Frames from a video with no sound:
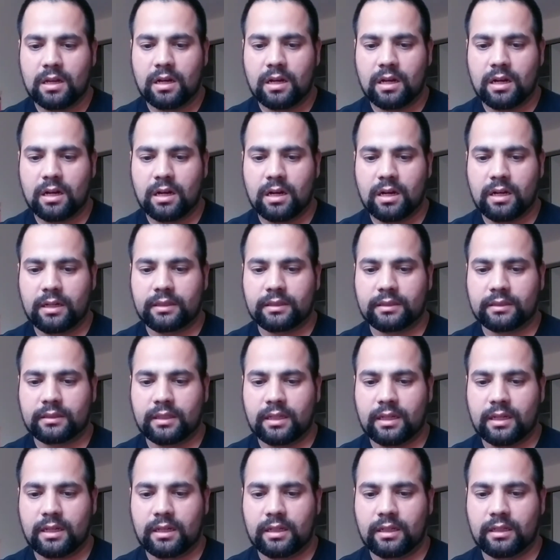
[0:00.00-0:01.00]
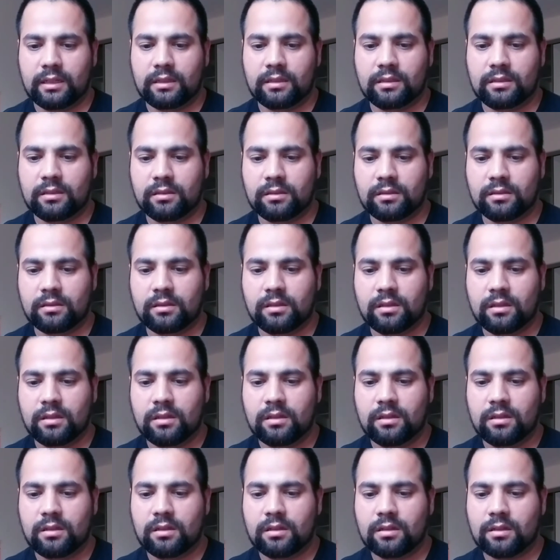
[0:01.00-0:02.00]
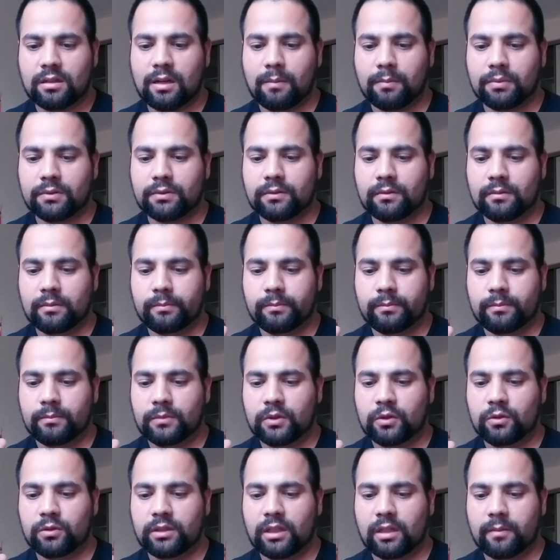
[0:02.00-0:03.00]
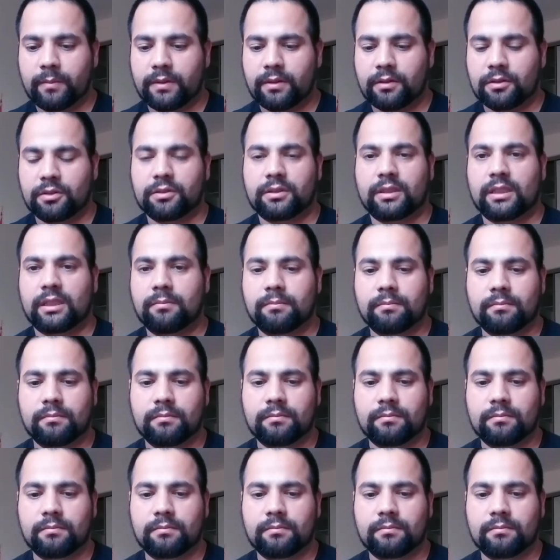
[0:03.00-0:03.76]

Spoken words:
I'd say, 2 centimeters deep,